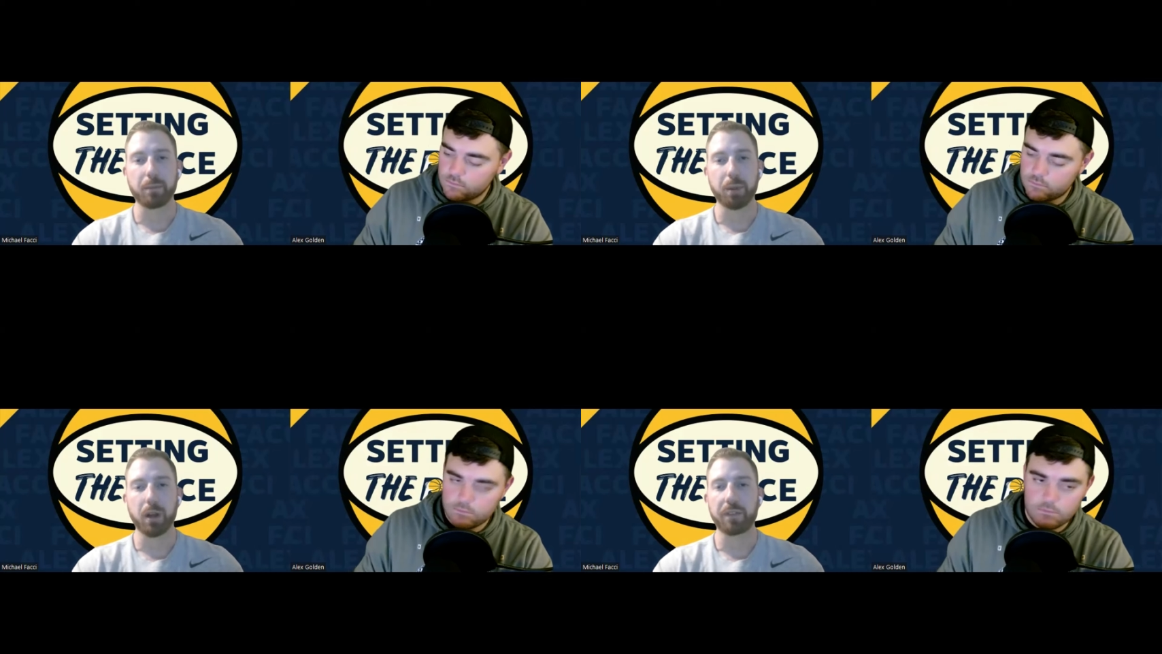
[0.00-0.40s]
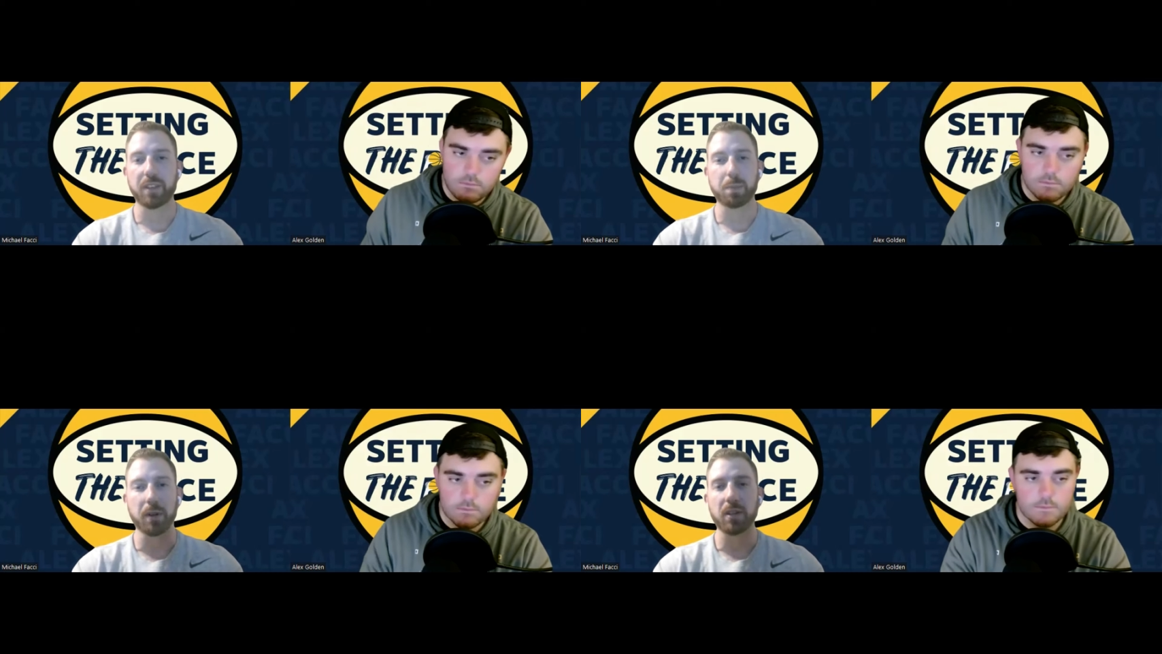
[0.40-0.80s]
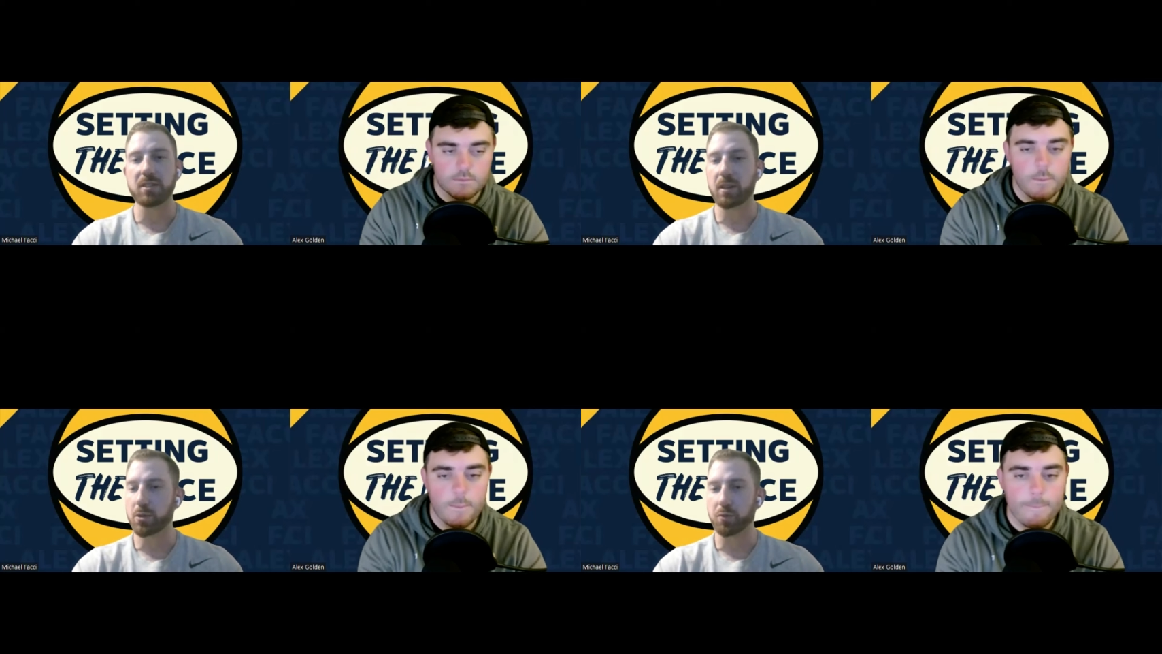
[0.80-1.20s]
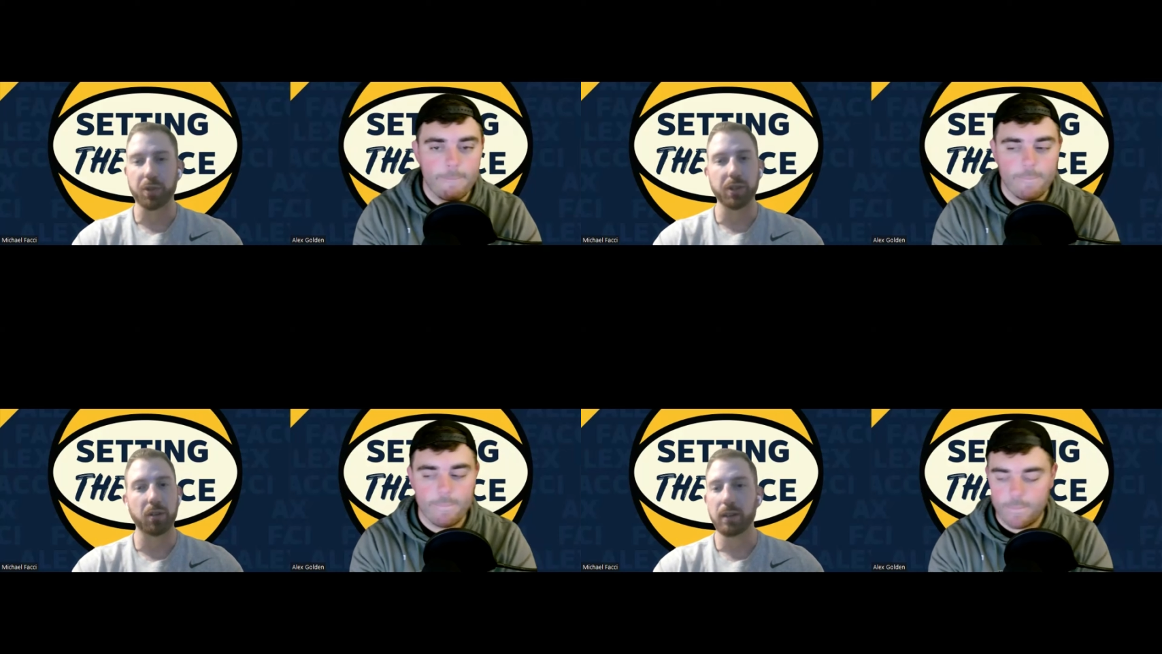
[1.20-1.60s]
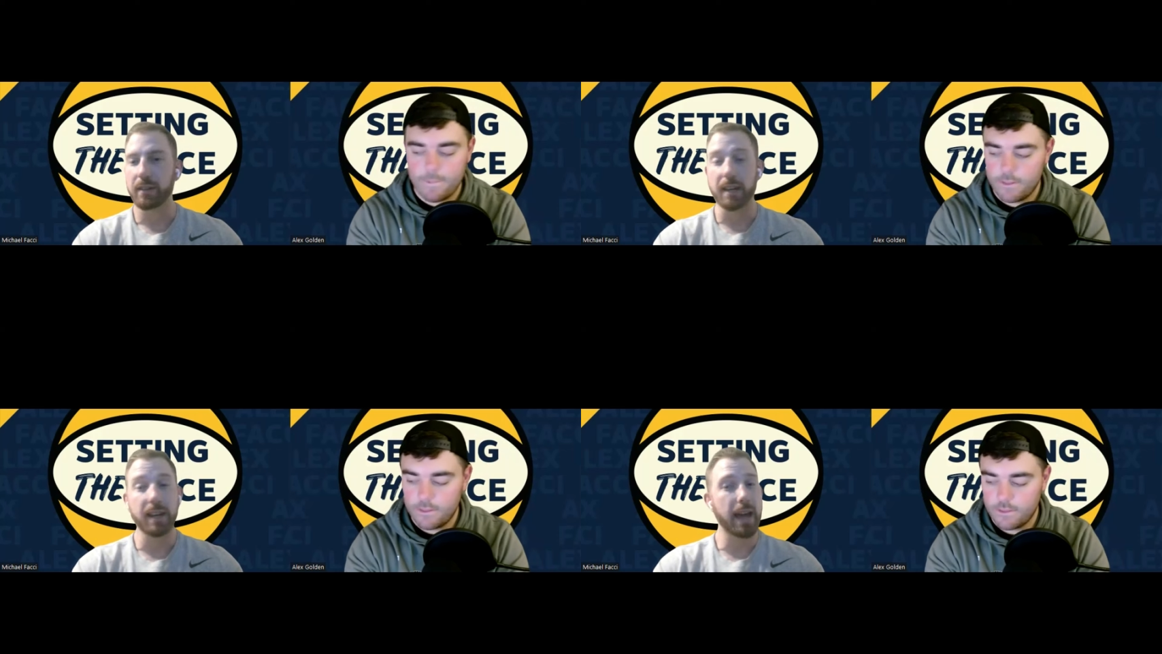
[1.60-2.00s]
Speaker 1: Playoff experience, it was real. They
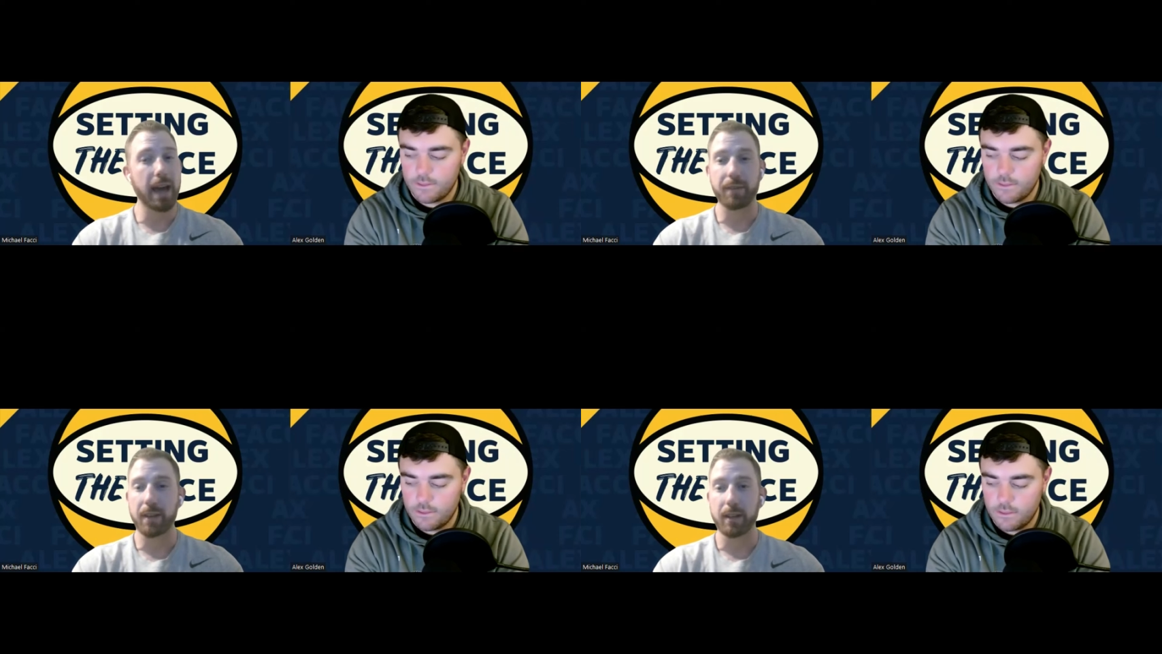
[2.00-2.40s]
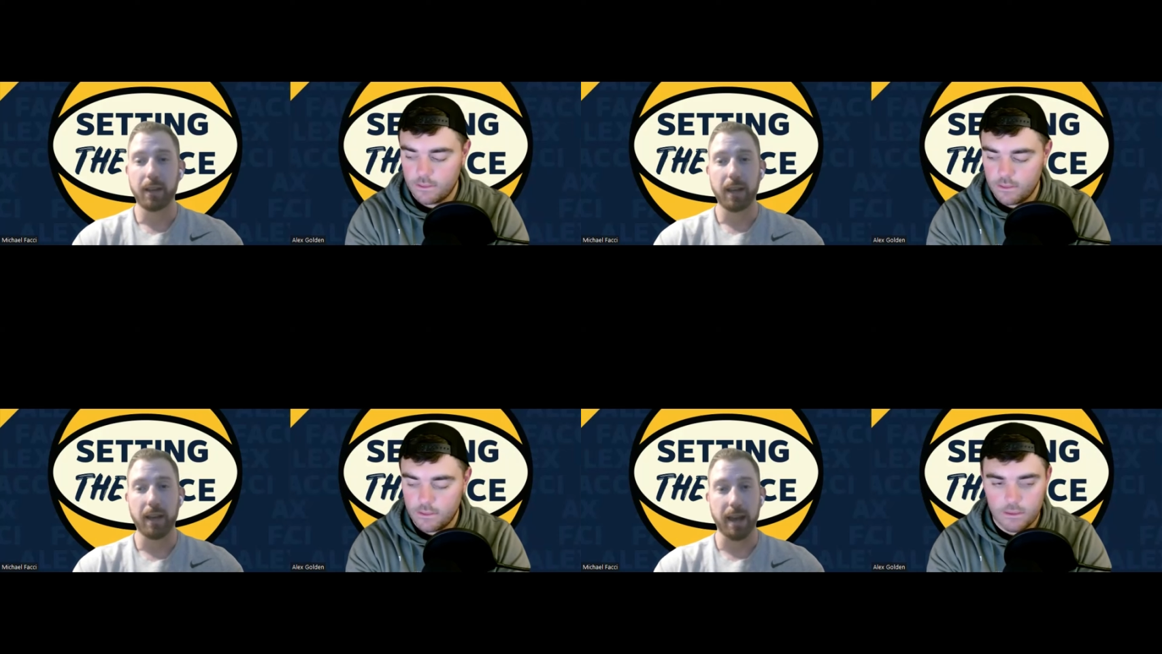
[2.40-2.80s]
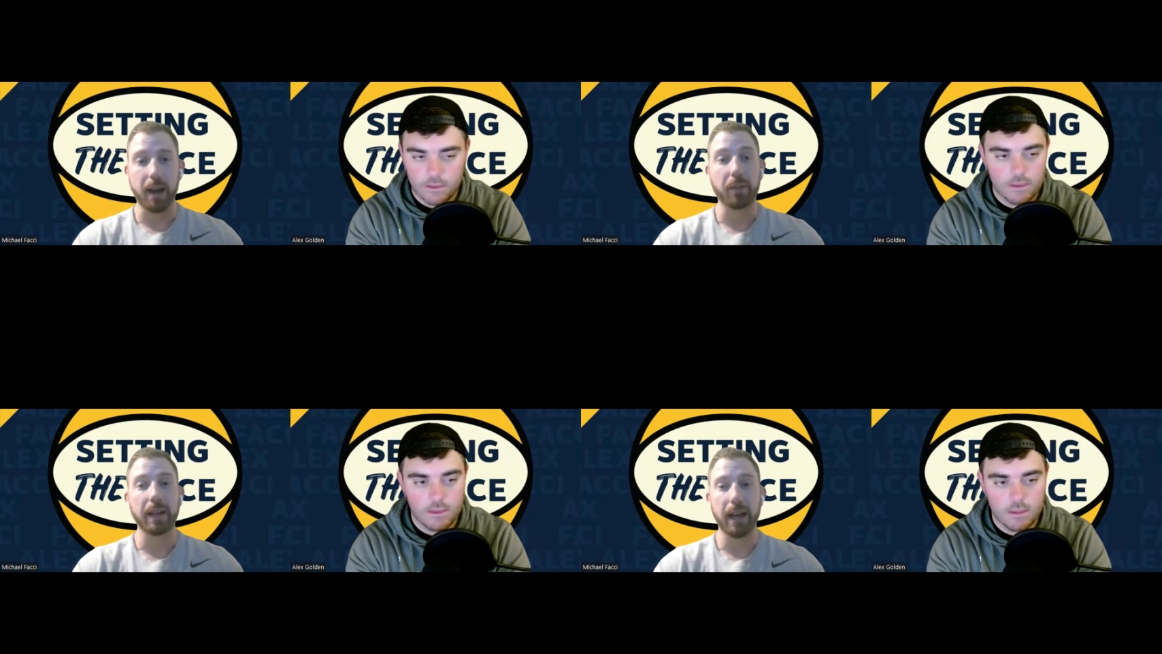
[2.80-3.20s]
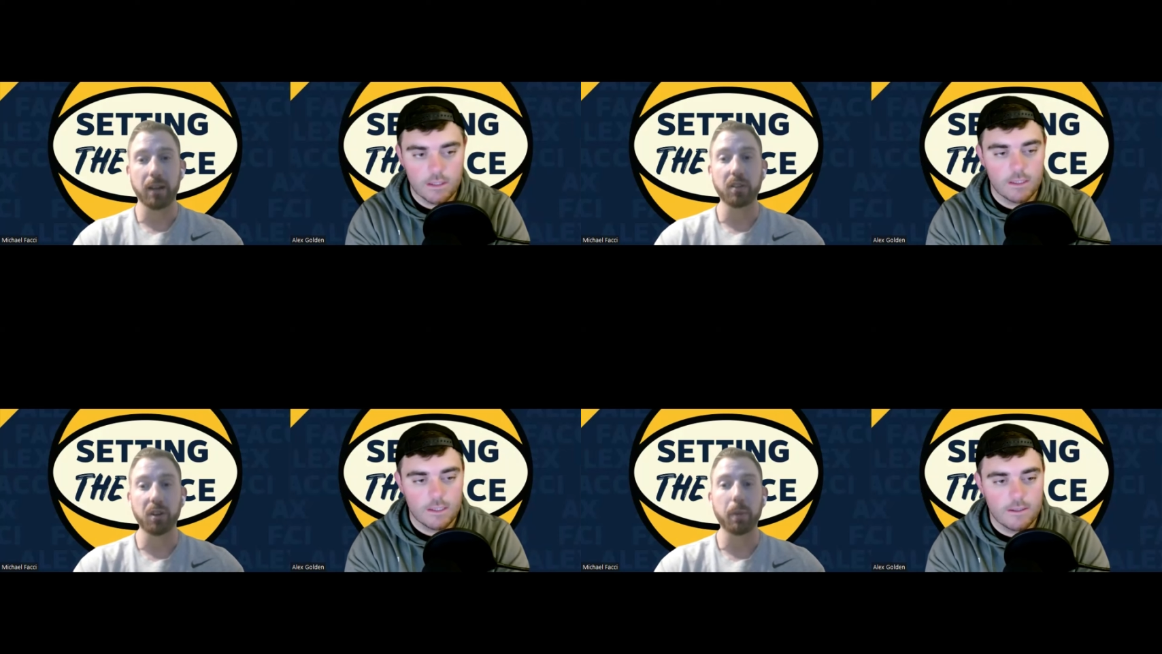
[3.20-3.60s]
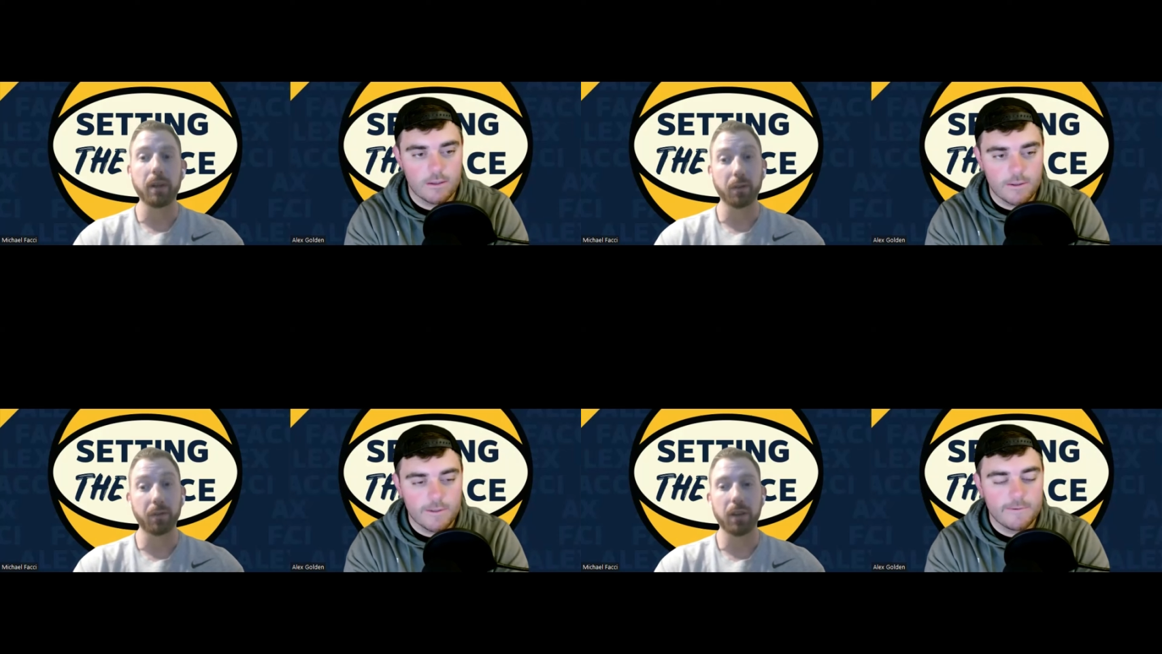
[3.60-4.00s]
didn't have it, and now they got a little bit
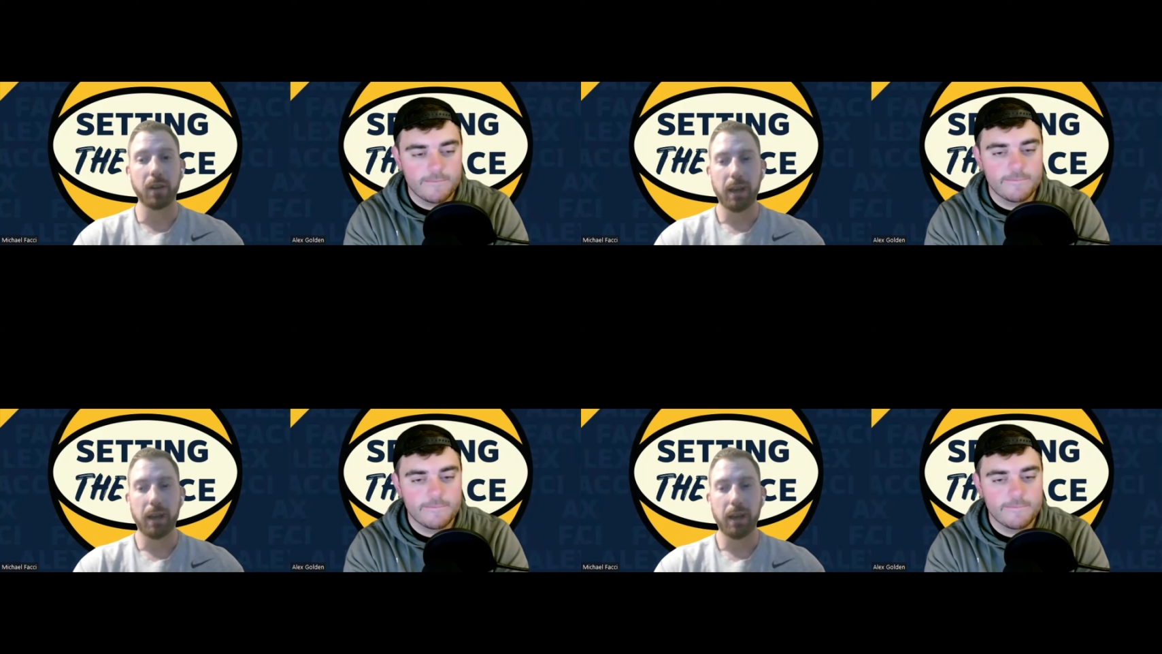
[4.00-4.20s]
of it.